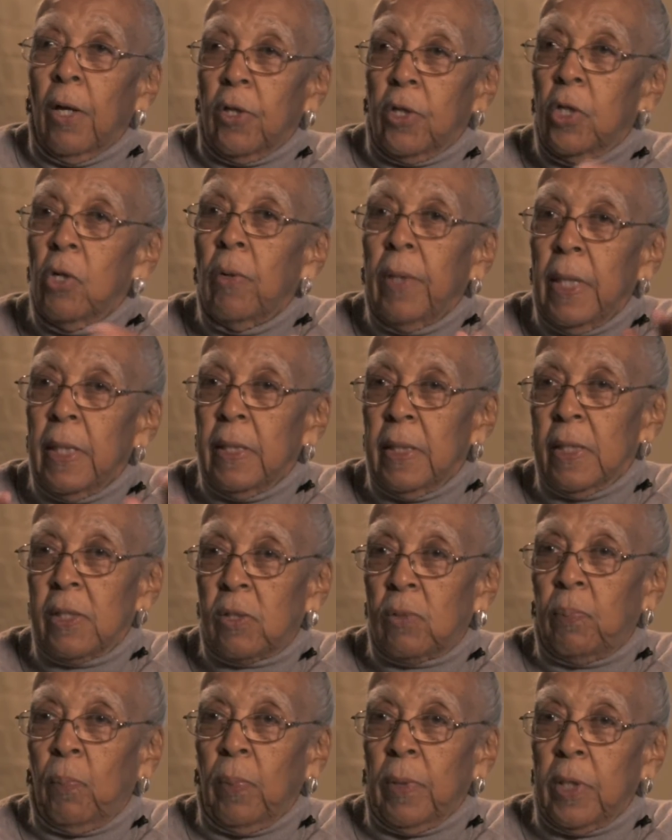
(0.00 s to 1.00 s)
you're in
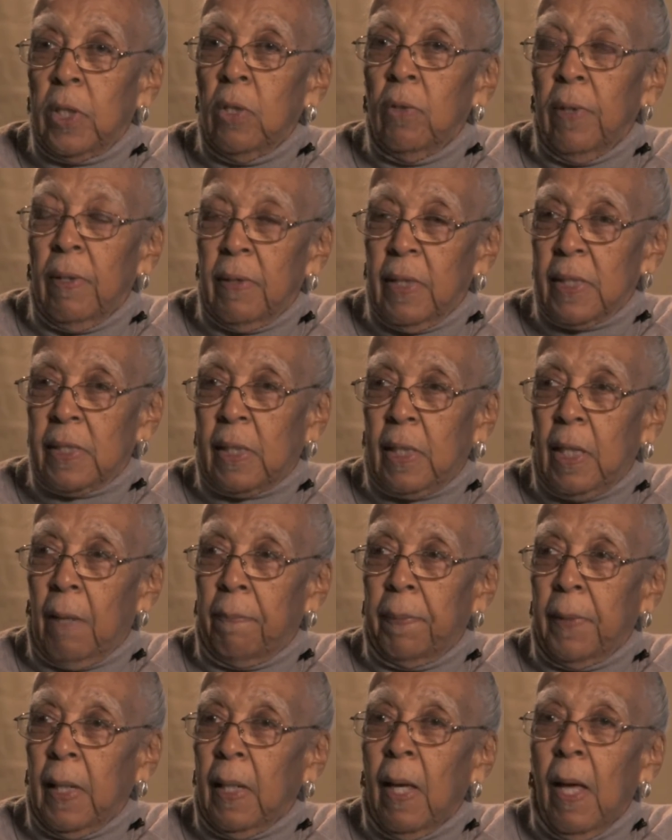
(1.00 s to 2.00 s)
this
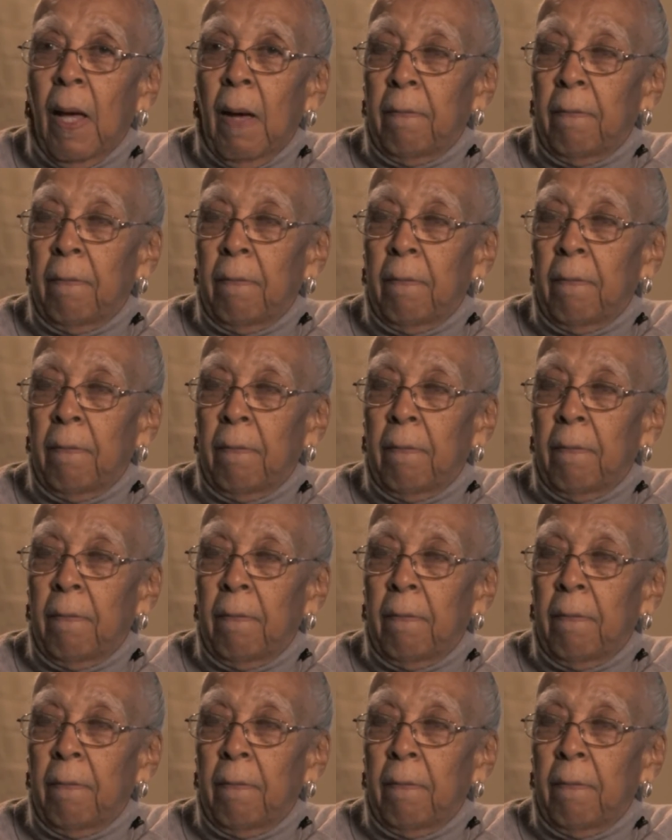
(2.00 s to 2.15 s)
company,